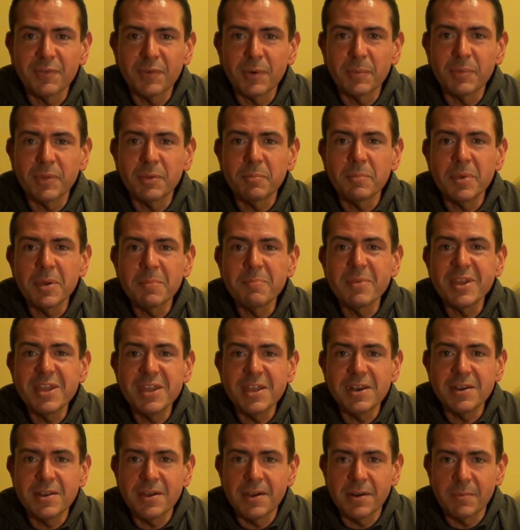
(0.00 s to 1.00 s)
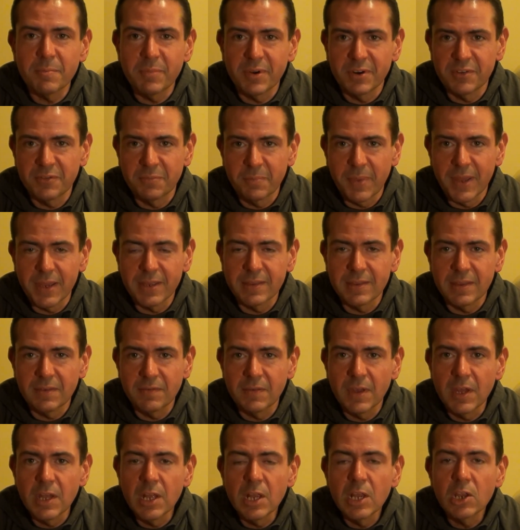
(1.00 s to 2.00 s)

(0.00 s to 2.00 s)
from the beginner perspective.